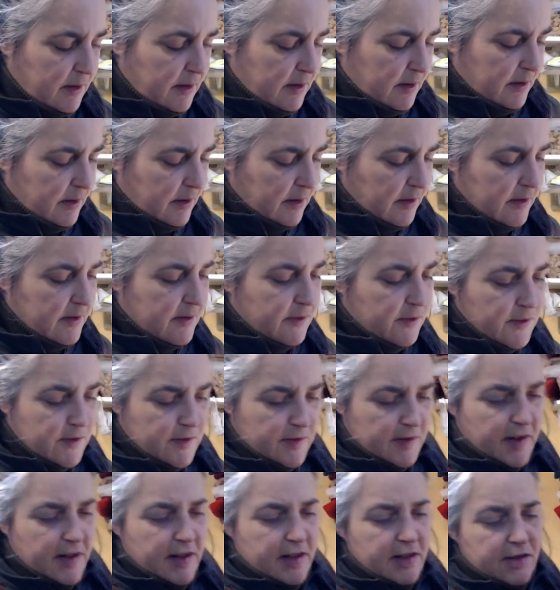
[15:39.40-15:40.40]
This was
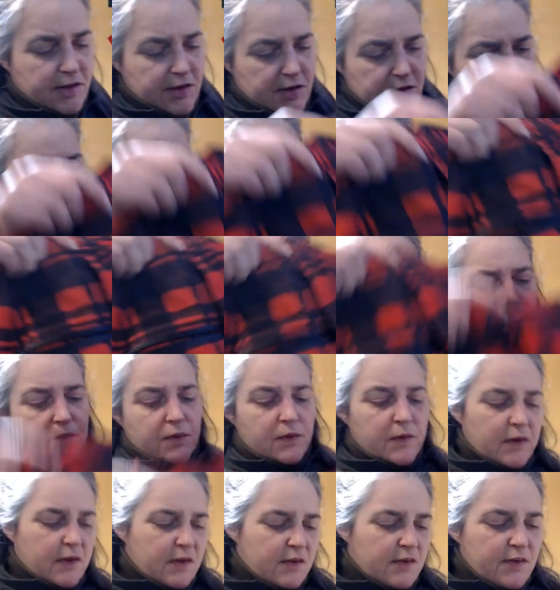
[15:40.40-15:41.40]
hard to do.
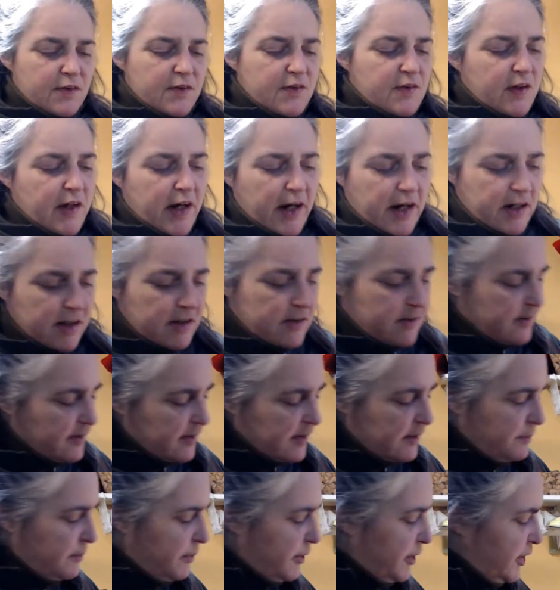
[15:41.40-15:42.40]
This was a hard
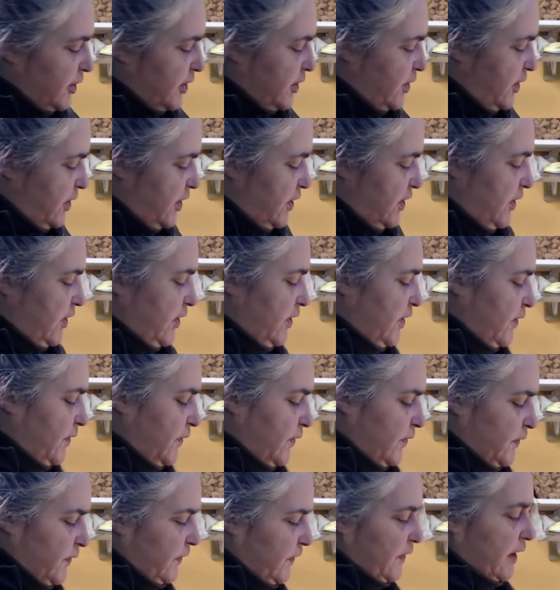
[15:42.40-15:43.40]
zipper to do,
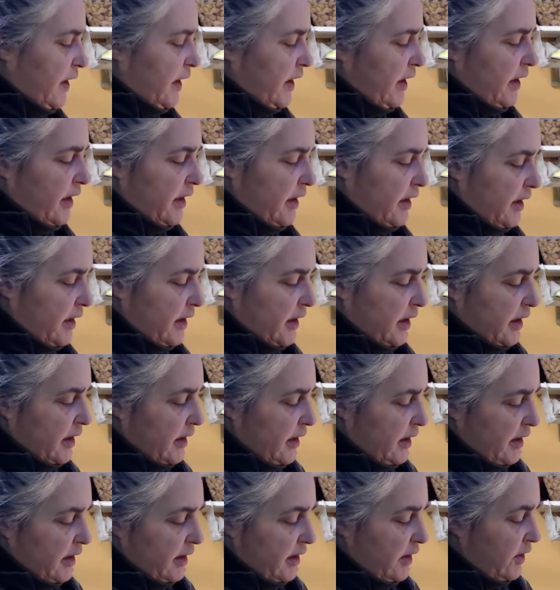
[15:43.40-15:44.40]
and
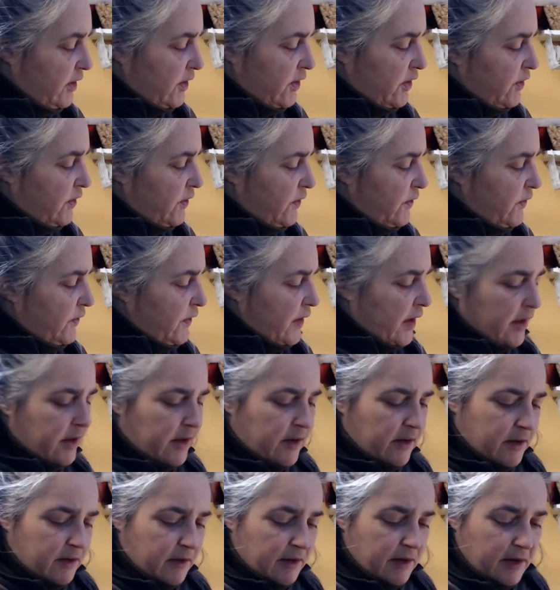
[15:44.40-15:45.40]
I didn't do,
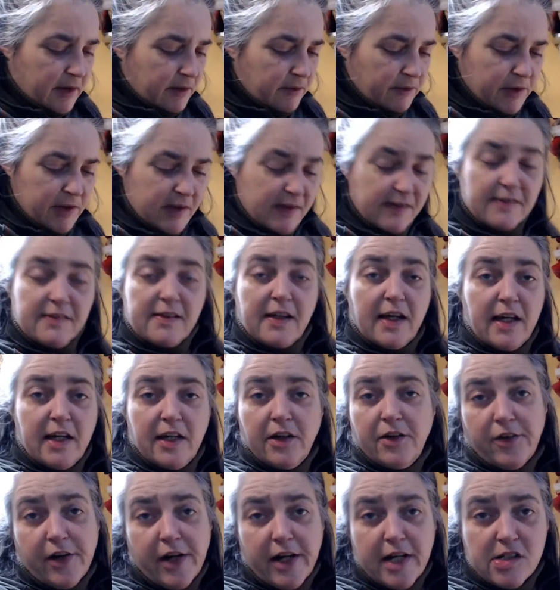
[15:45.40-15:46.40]
I wouldn't say a
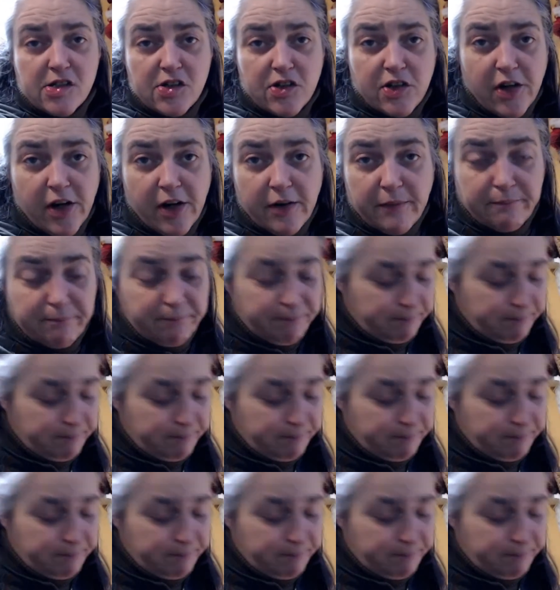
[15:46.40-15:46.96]
great job